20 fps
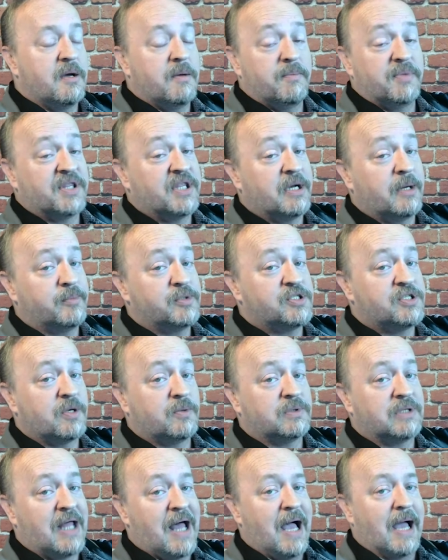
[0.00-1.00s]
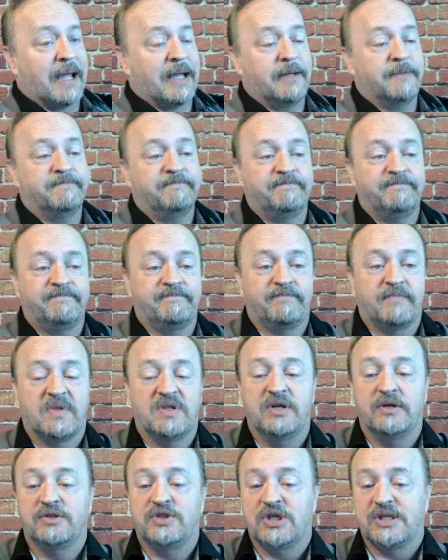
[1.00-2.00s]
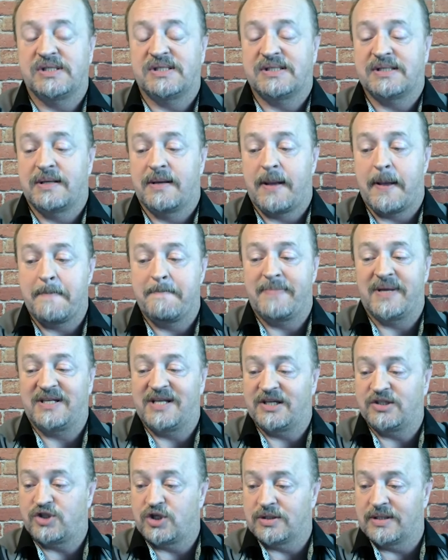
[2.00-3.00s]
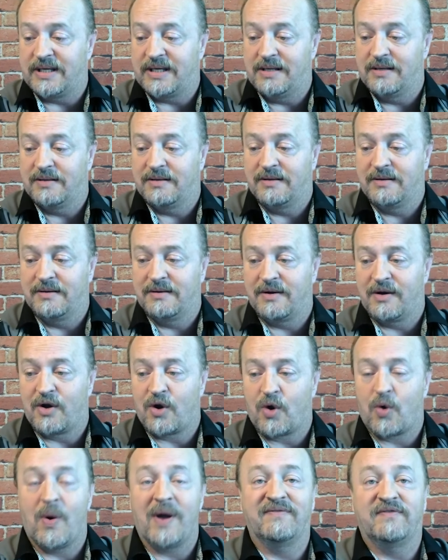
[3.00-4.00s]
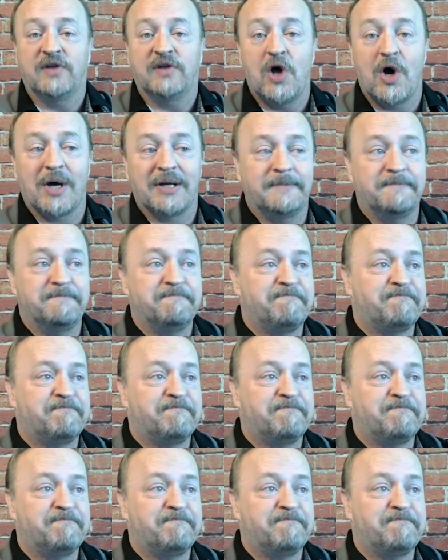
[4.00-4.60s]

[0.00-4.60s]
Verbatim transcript: but the numbers don't lie. They're just potentially quite flawed.